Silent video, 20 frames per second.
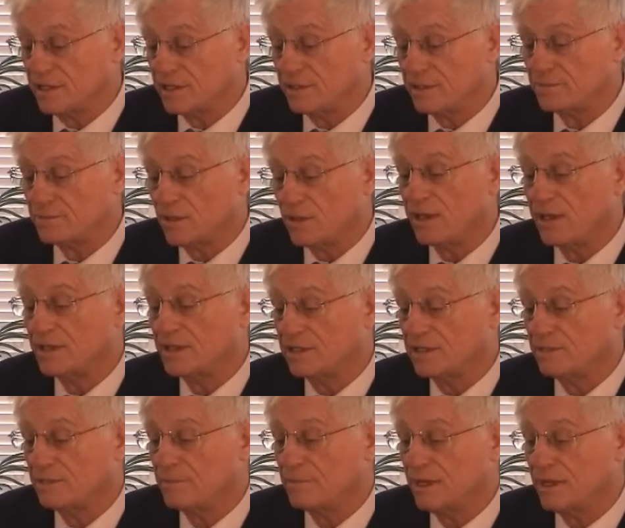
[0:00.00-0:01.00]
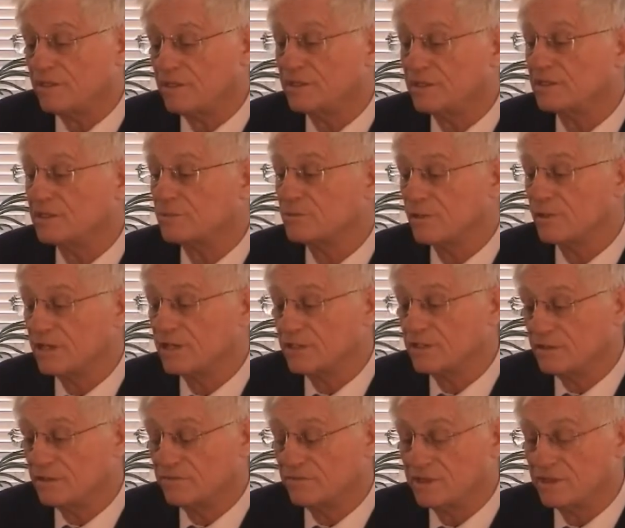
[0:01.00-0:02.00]
I am talking about the
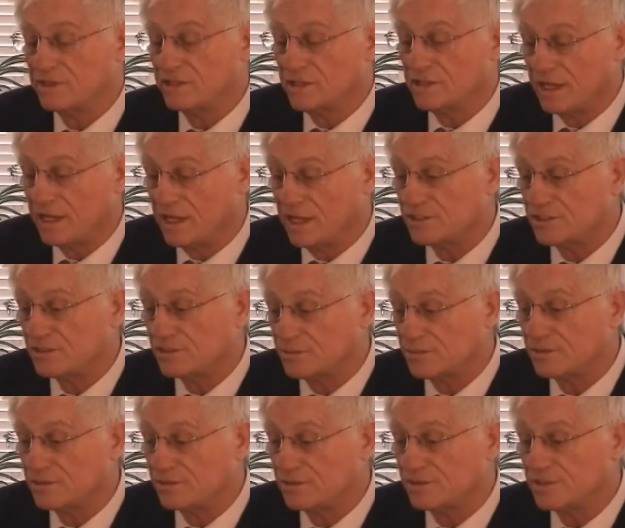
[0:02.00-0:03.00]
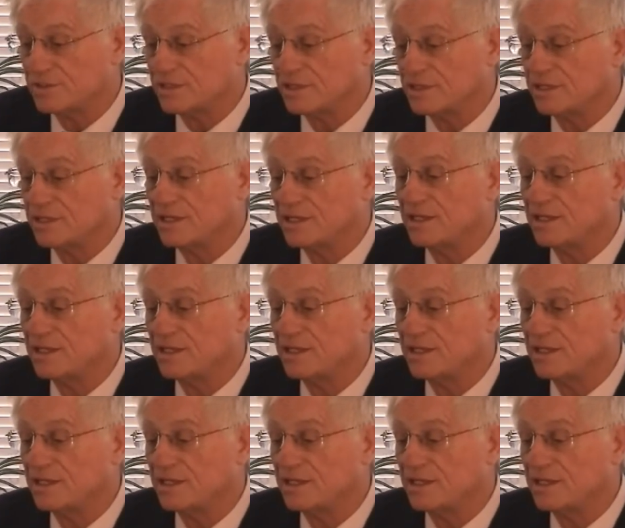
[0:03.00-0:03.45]
expression of the intangibles,